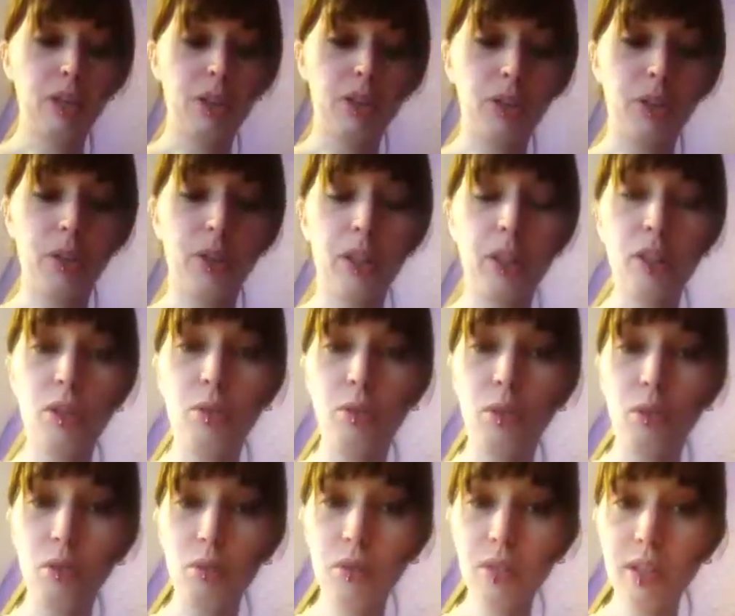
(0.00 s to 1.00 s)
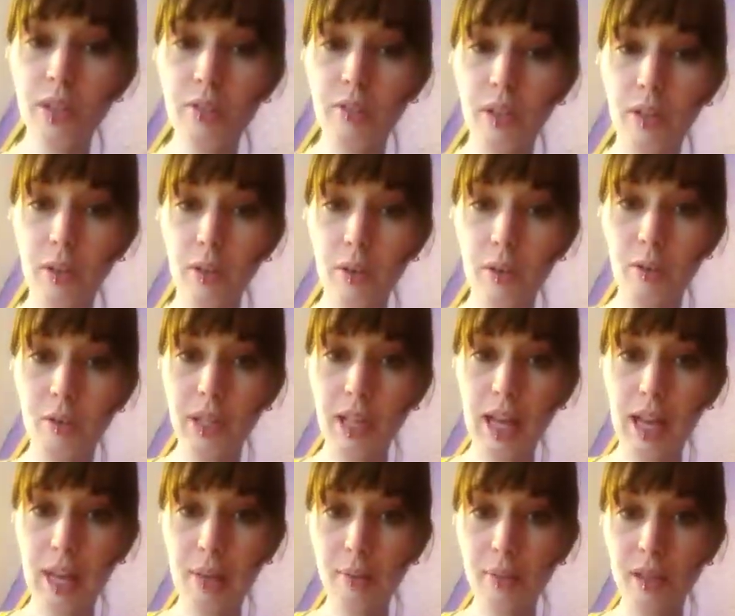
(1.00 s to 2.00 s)
sure that you use the Velcro
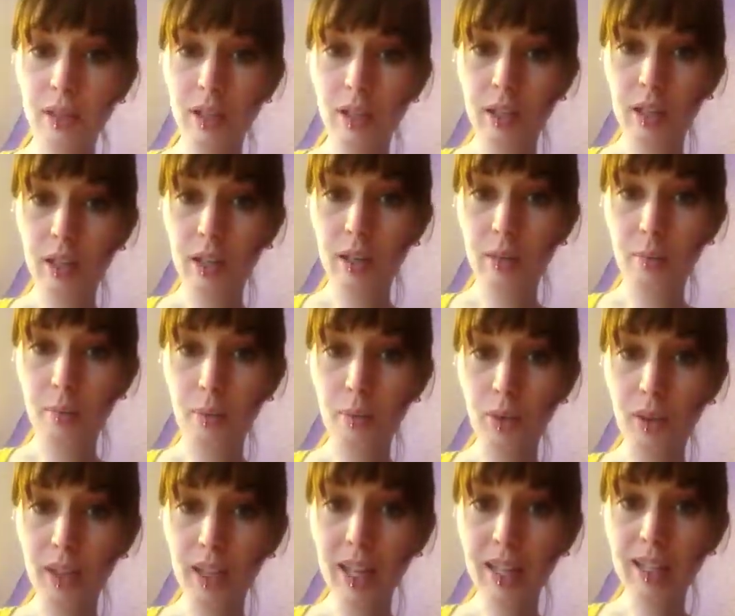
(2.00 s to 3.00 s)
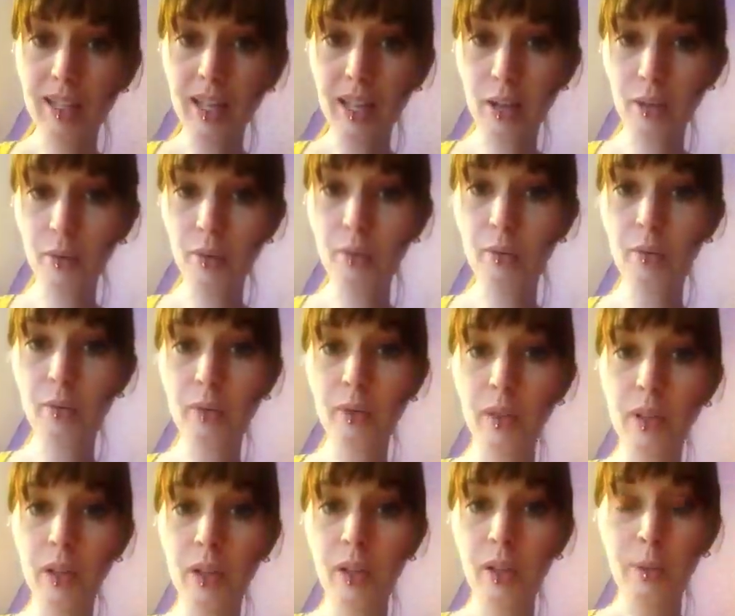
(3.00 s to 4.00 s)
tabs, put that down,
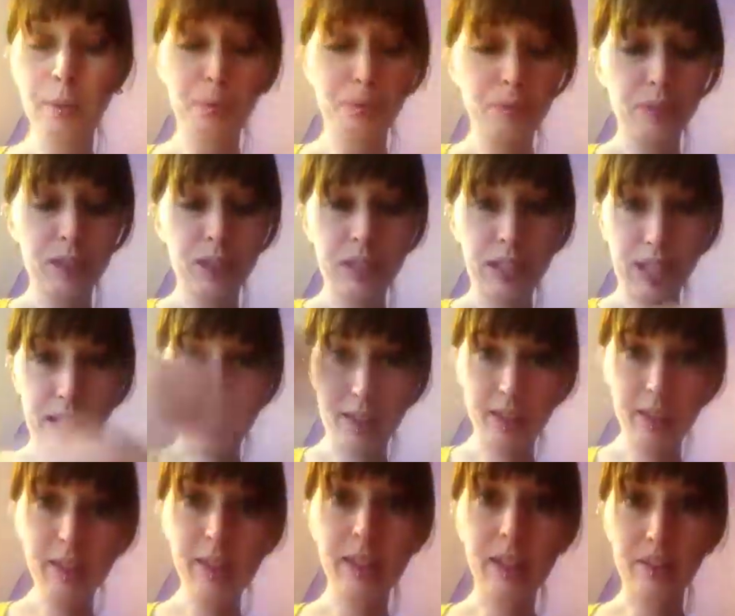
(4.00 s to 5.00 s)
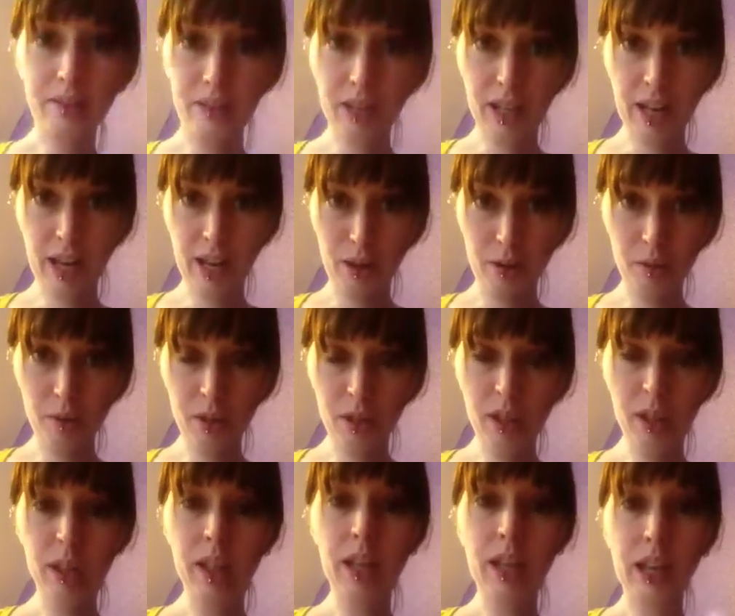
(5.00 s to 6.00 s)
take the stuffing out,
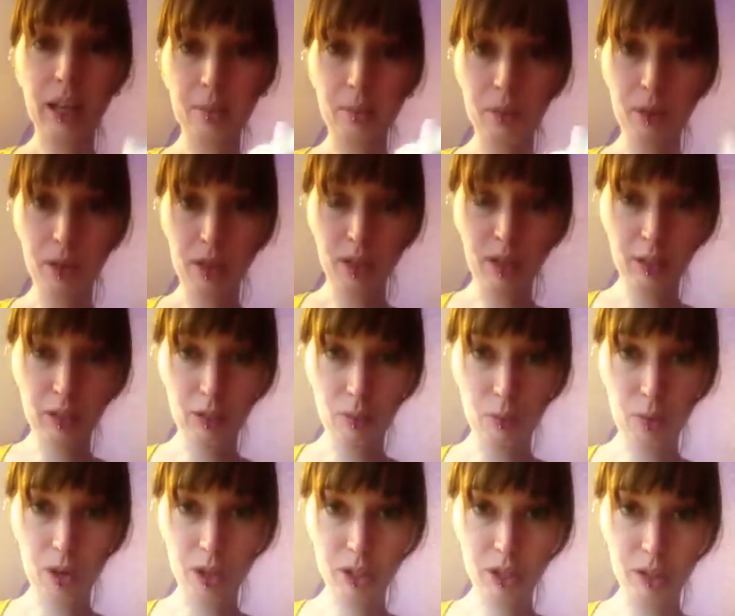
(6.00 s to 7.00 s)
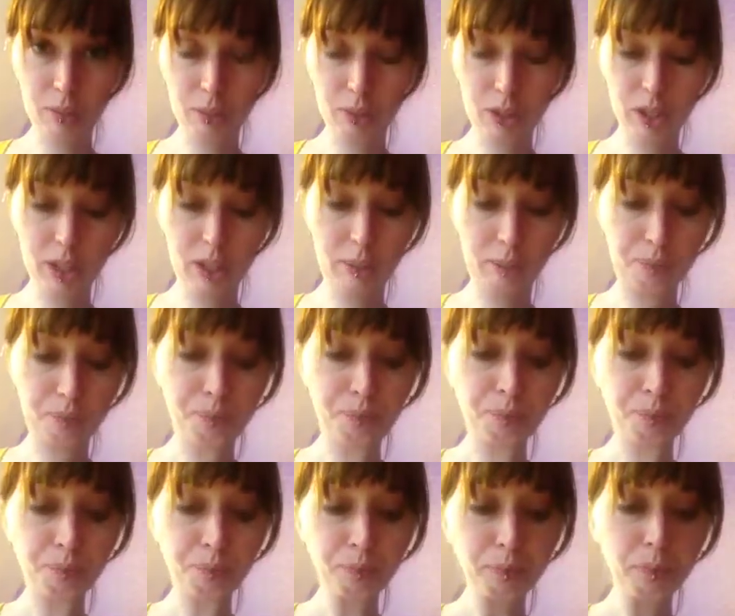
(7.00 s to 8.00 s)
and put it in the washing machine
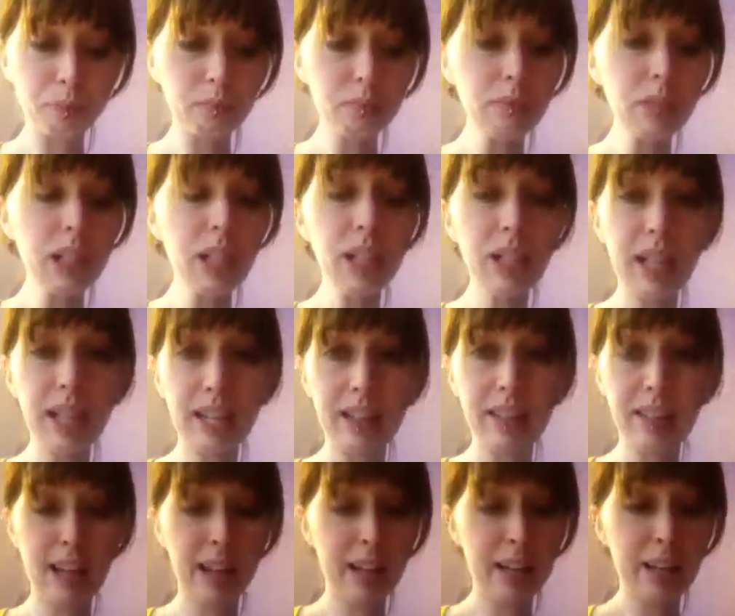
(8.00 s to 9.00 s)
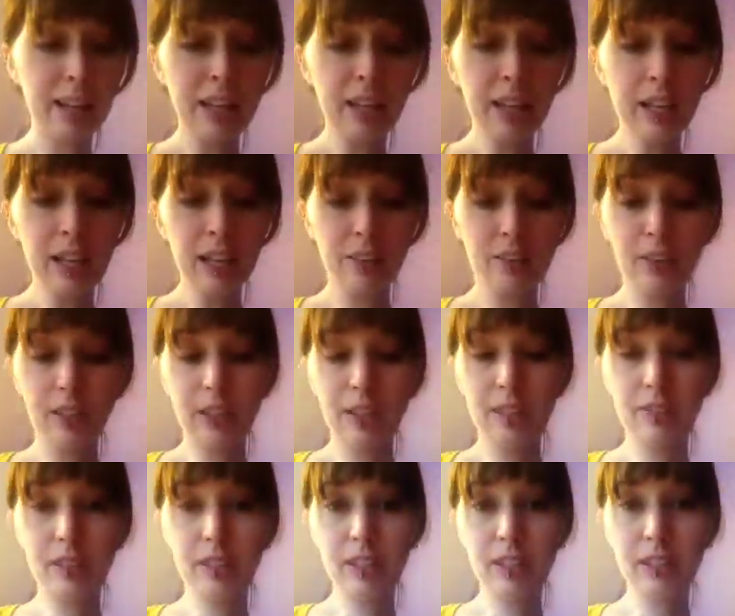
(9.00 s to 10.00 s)
like that. If you
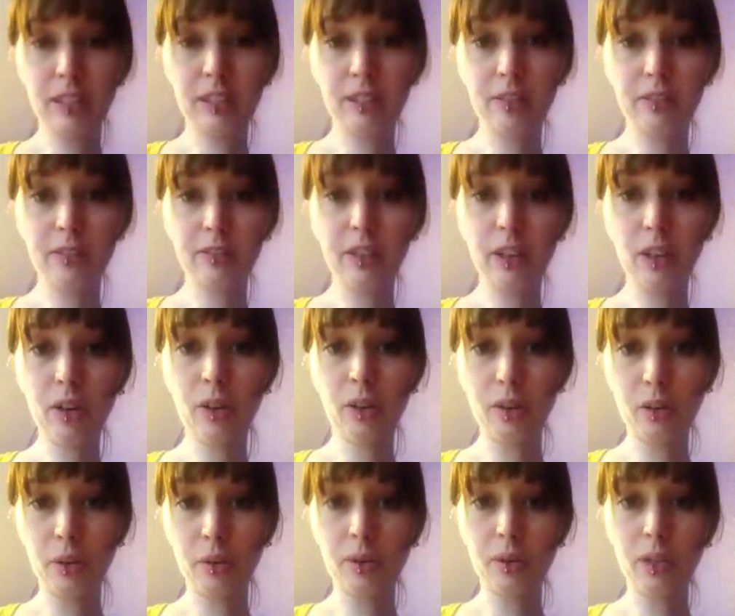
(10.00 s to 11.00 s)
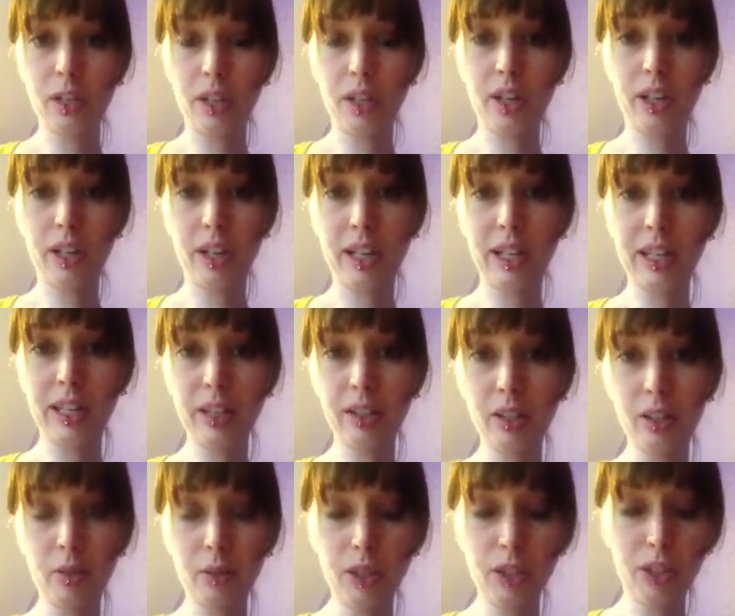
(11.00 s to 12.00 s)
leave these Velcros, they're going to cling
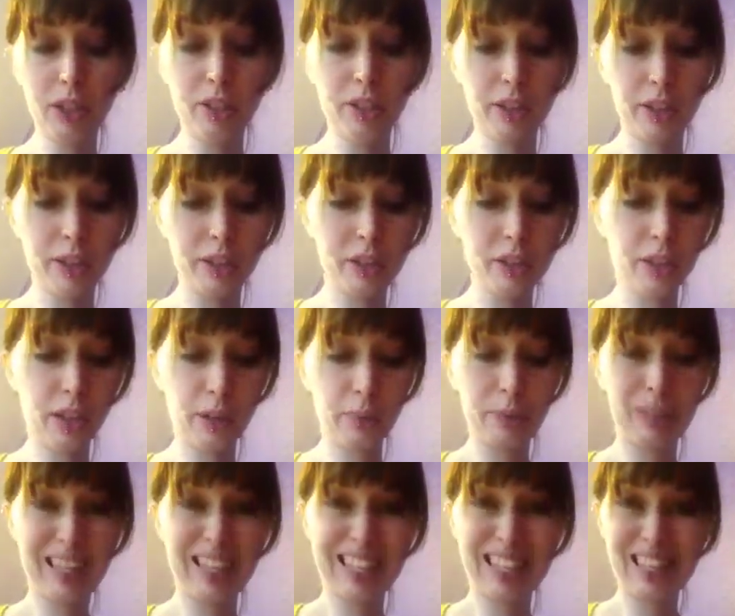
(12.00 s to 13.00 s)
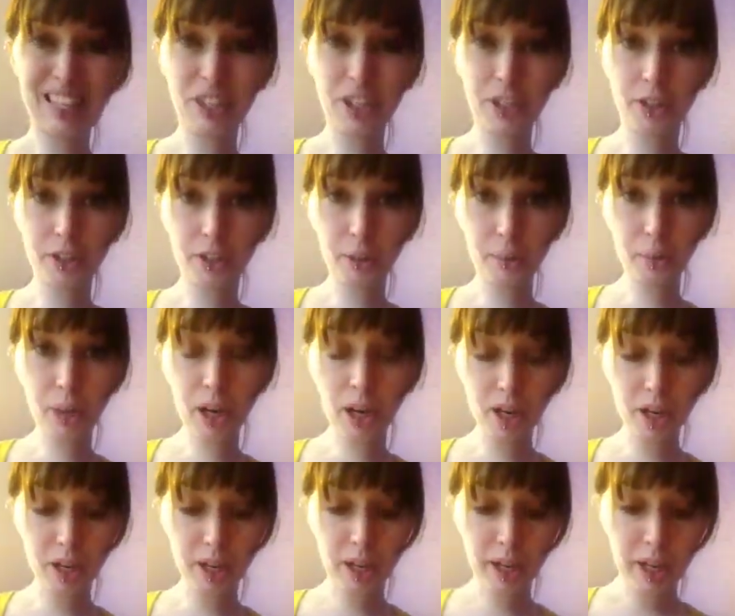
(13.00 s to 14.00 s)
to each other and start picking each other
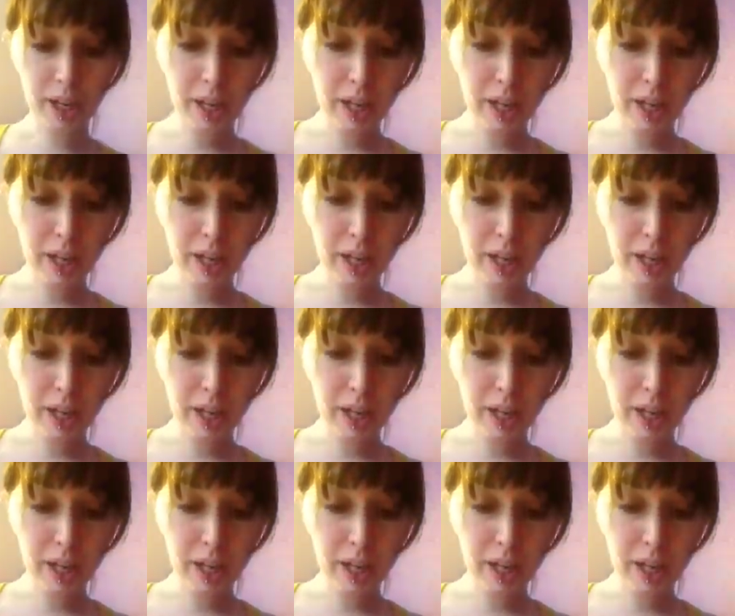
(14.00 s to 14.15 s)
apart.